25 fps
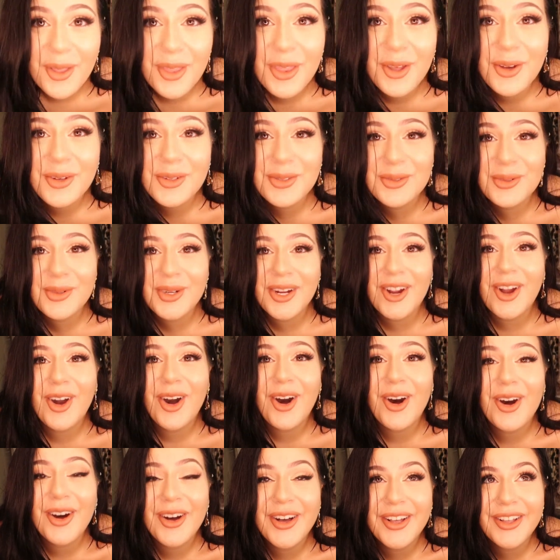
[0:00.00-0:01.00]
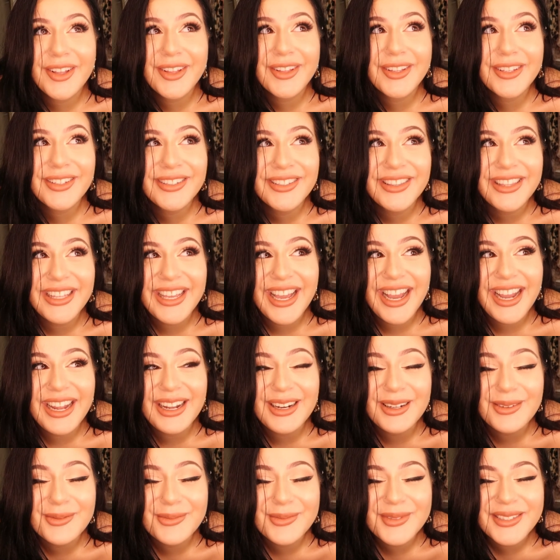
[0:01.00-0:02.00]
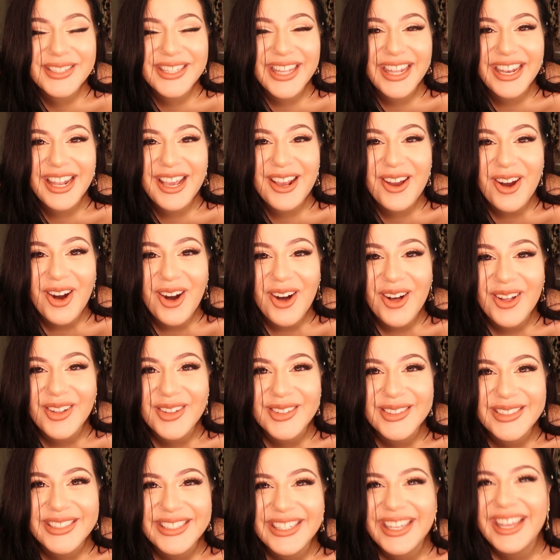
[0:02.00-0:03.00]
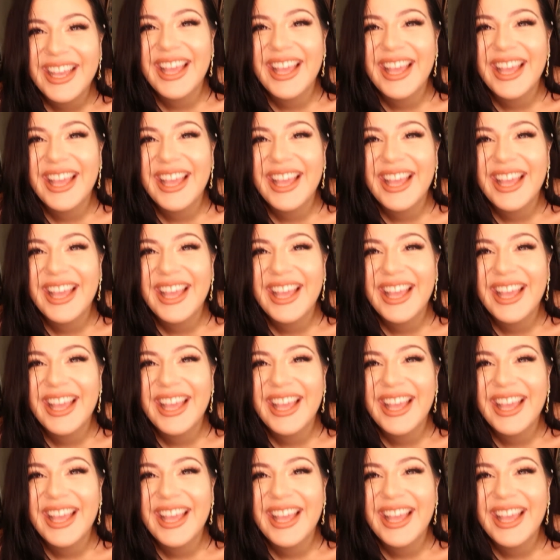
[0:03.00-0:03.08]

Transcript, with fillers: those were all the items that I hauled